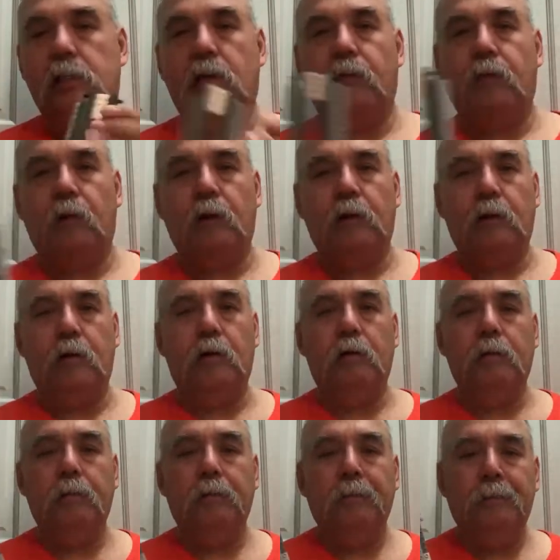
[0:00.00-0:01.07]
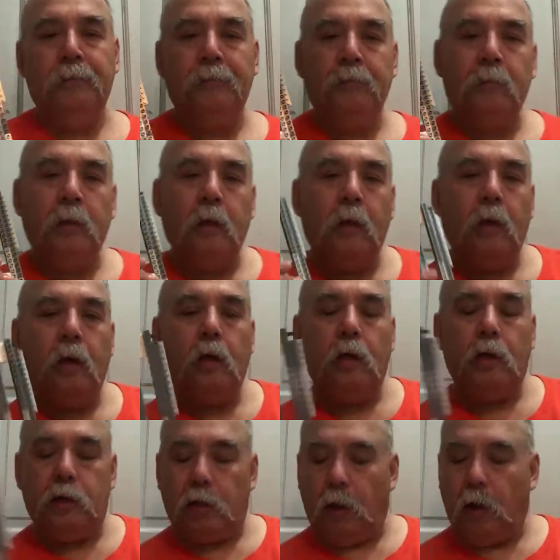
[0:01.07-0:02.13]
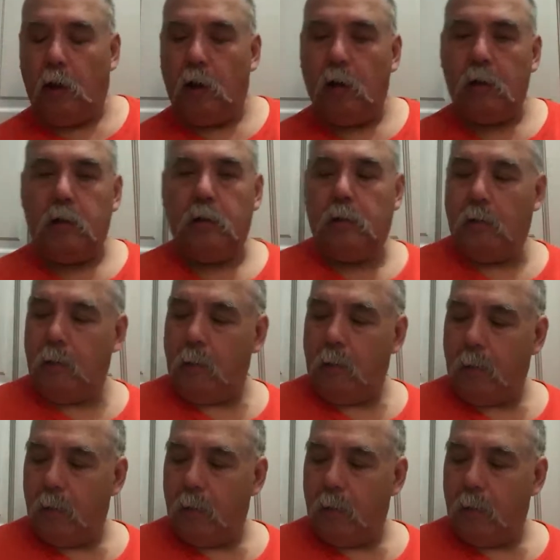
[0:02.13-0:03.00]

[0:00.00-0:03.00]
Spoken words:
Is it easier for you to talk